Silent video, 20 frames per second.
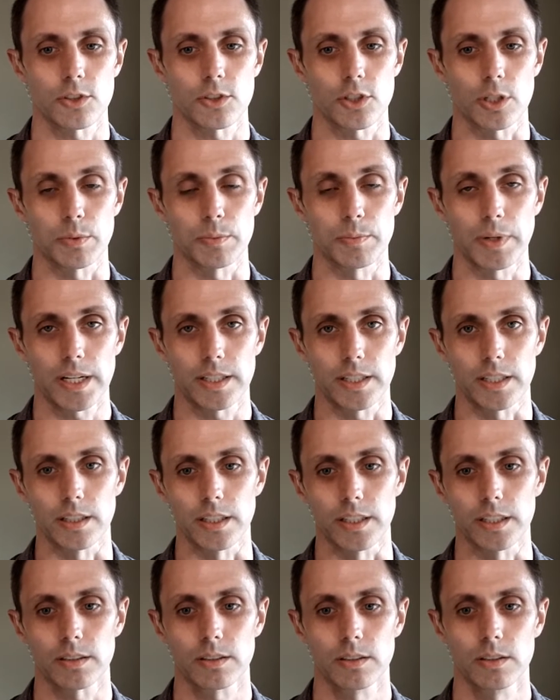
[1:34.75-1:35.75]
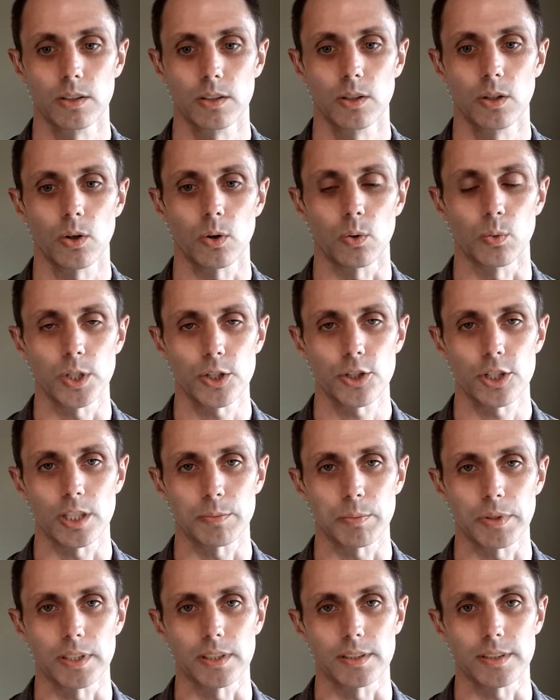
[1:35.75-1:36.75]
ship a binary, we
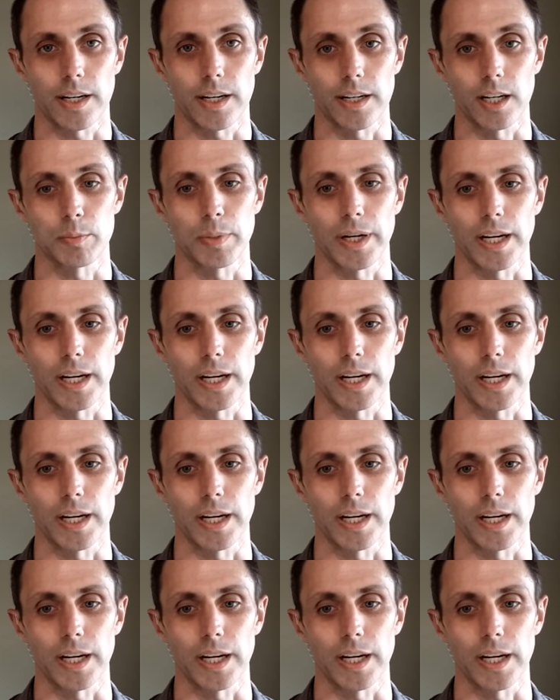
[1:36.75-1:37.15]
ship an entire